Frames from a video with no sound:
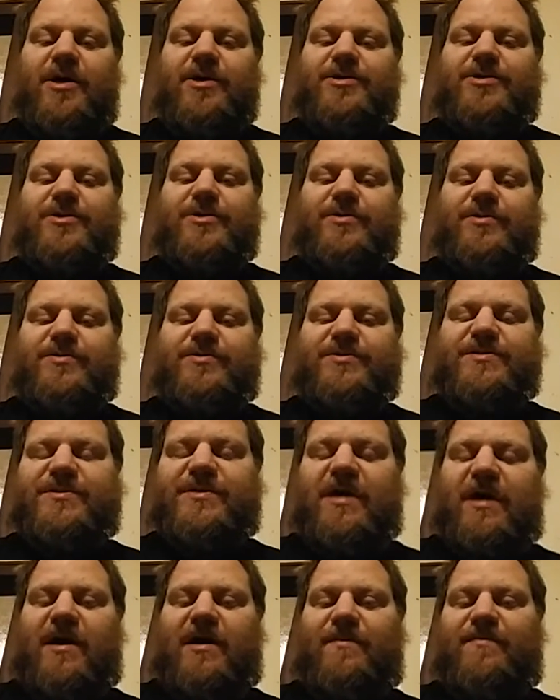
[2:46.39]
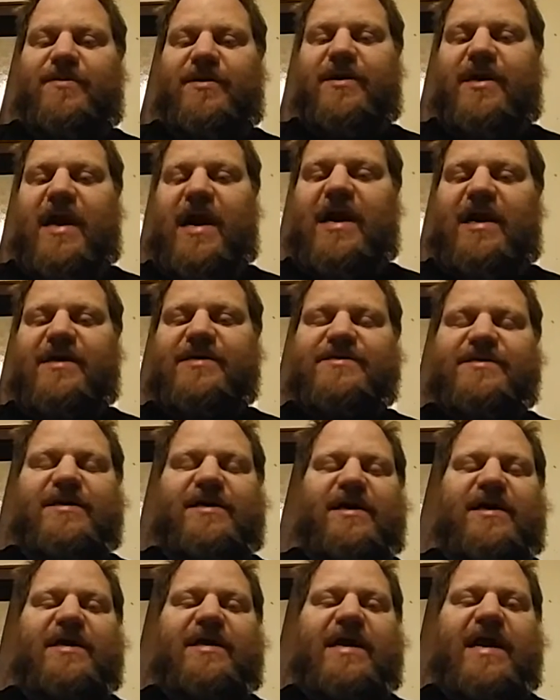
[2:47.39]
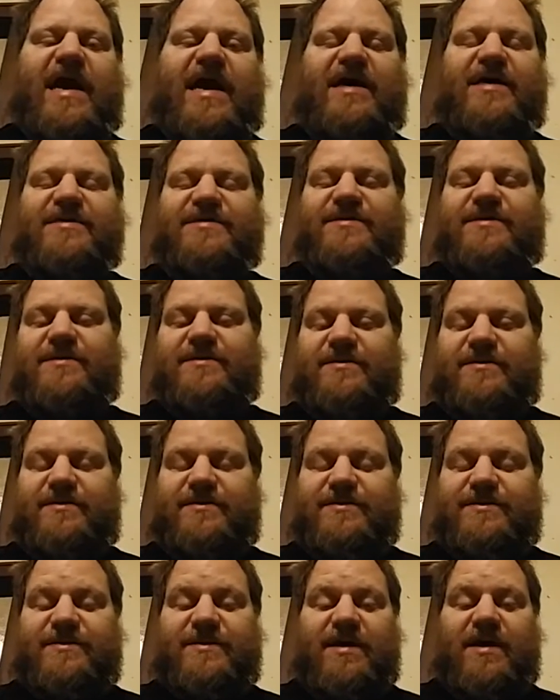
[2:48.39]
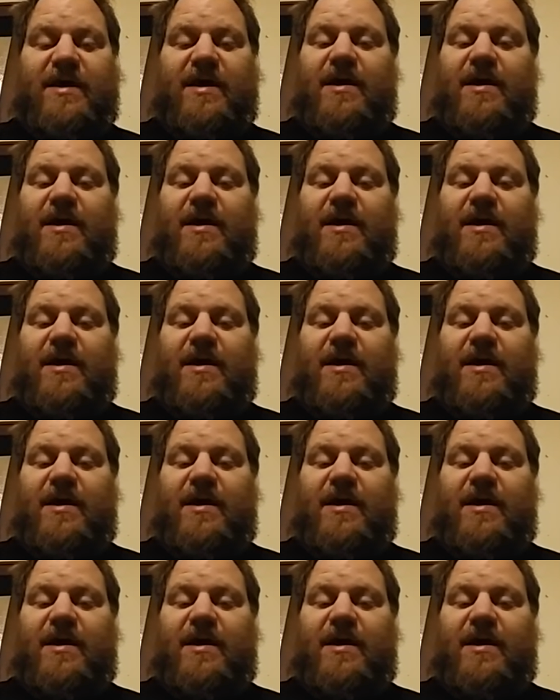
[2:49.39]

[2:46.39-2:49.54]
two snobby, asinine, nastiest